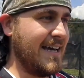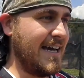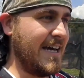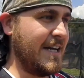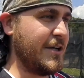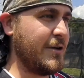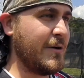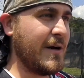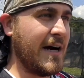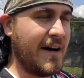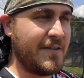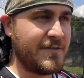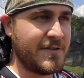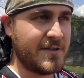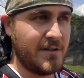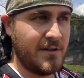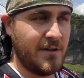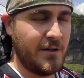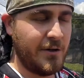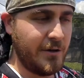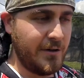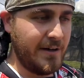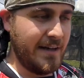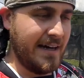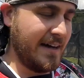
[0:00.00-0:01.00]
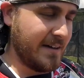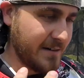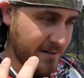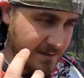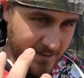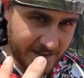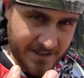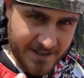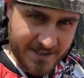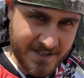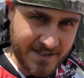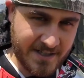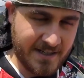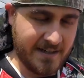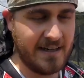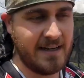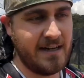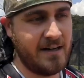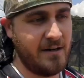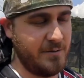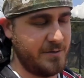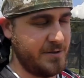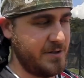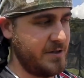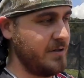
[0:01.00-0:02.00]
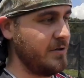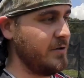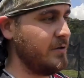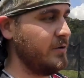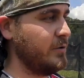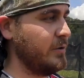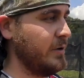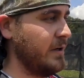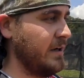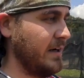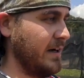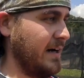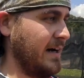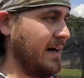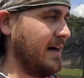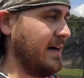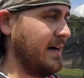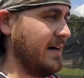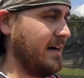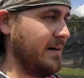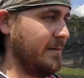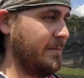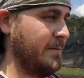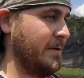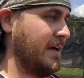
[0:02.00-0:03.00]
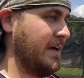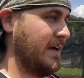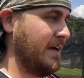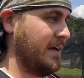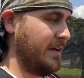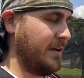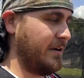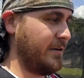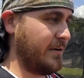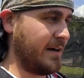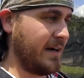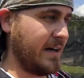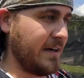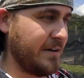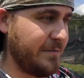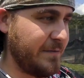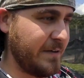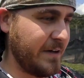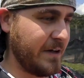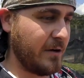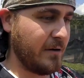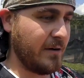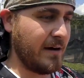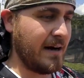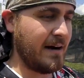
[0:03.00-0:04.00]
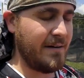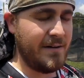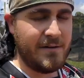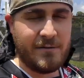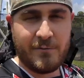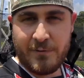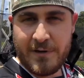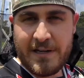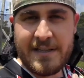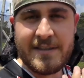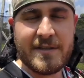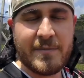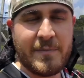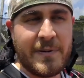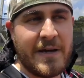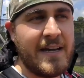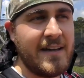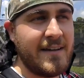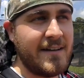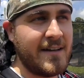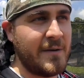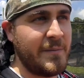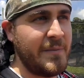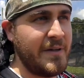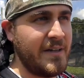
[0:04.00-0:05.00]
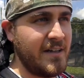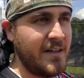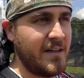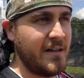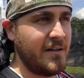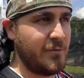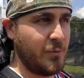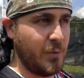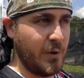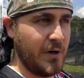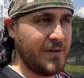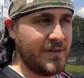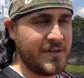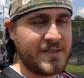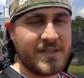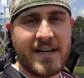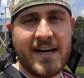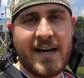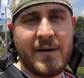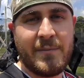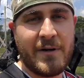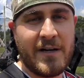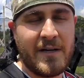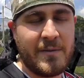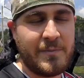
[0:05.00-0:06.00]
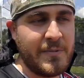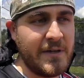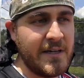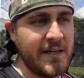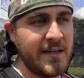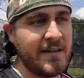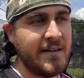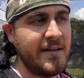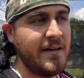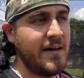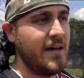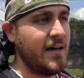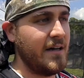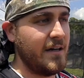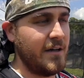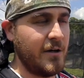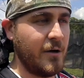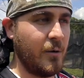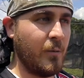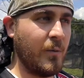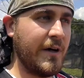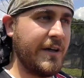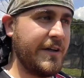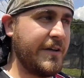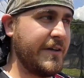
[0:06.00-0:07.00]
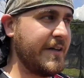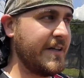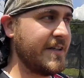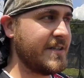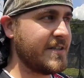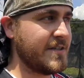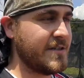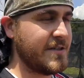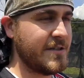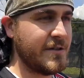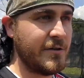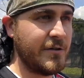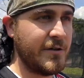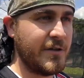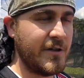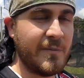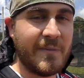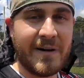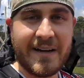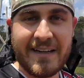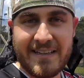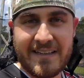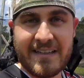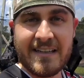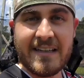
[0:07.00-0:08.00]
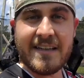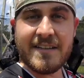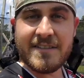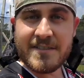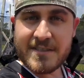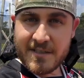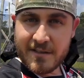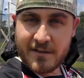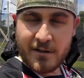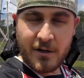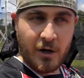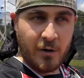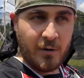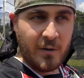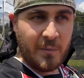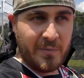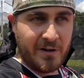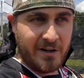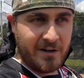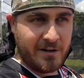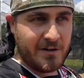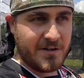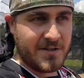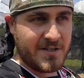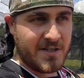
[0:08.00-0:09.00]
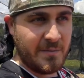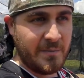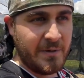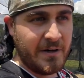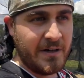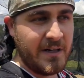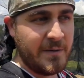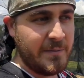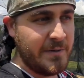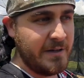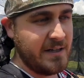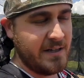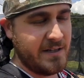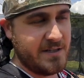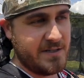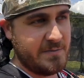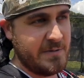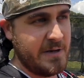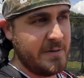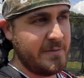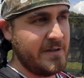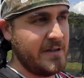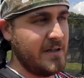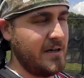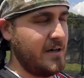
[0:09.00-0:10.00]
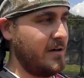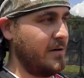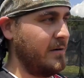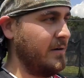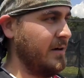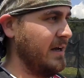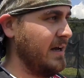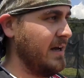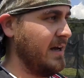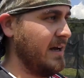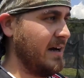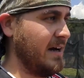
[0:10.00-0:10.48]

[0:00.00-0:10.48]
and you have to learn how to listen, how to kind of figure out and read the paint coming in of where this guy might be, what you need to do. You might need to go and bunker somebody because maybe they're